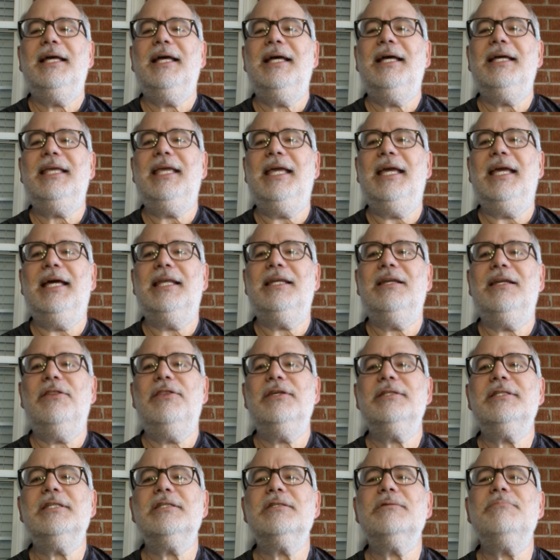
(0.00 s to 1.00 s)
again,
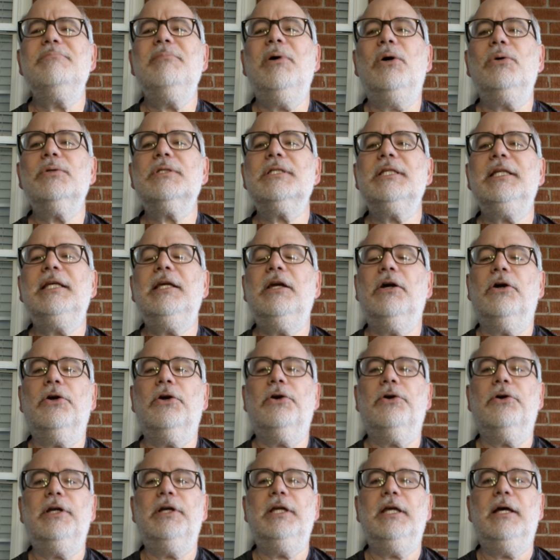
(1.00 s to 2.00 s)
this is mostly a
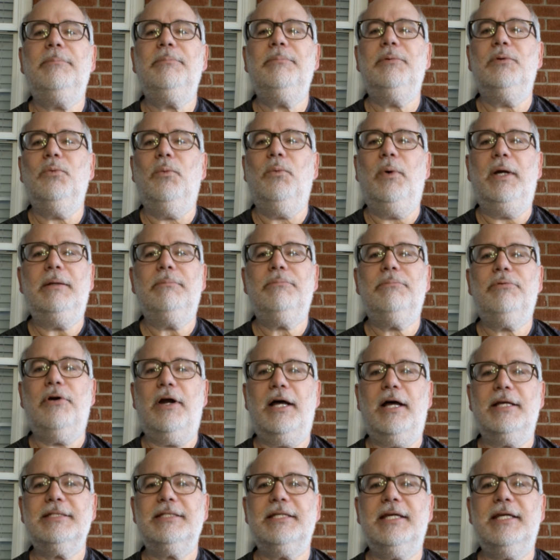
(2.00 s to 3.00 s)
hurry up and wait
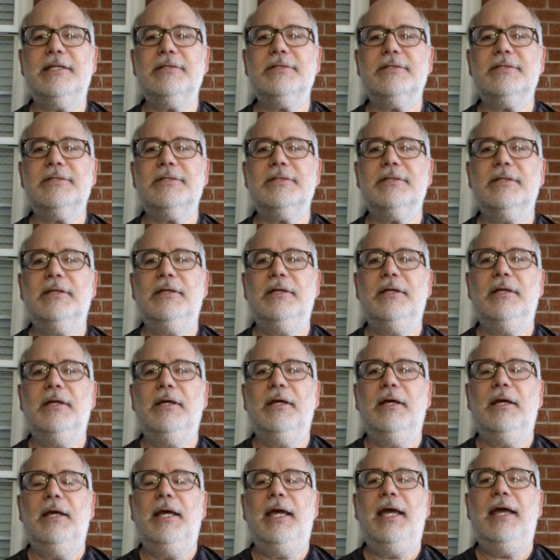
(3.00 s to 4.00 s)
process.
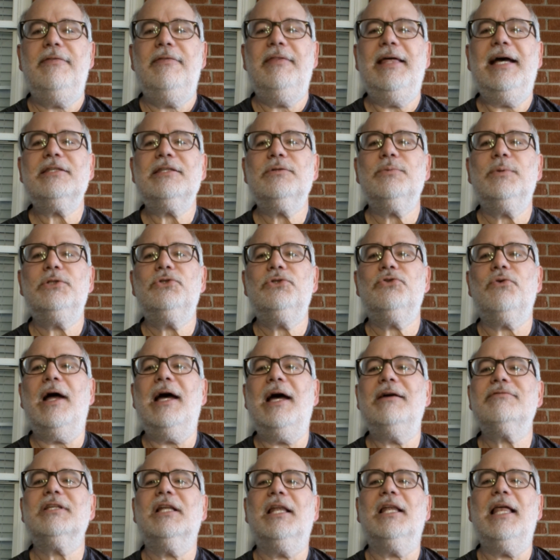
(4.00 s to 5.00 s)
And that's what
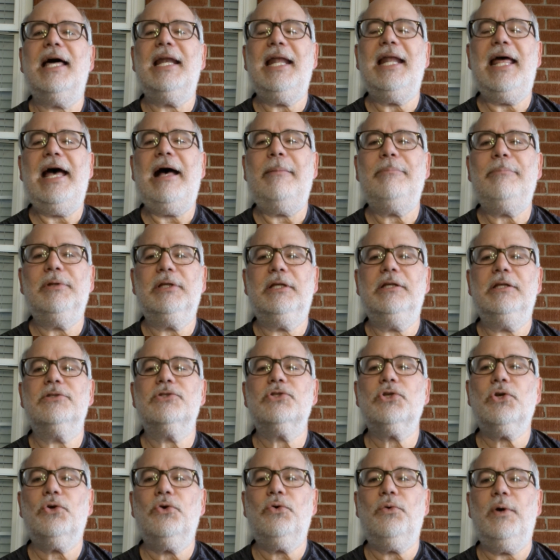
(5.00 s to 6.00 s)
drives a lot of
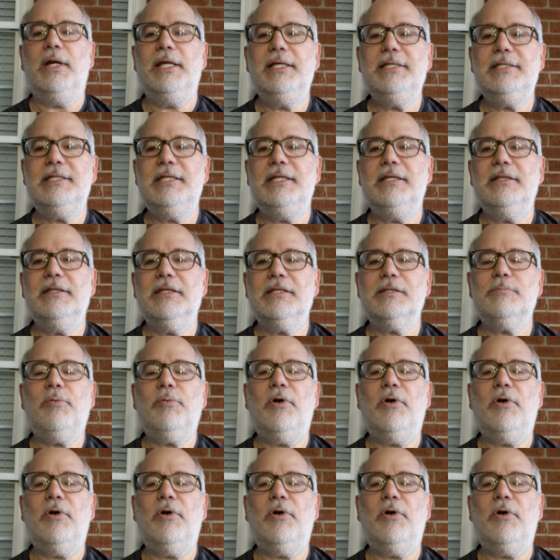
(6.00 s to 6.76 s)
applicants crazy in this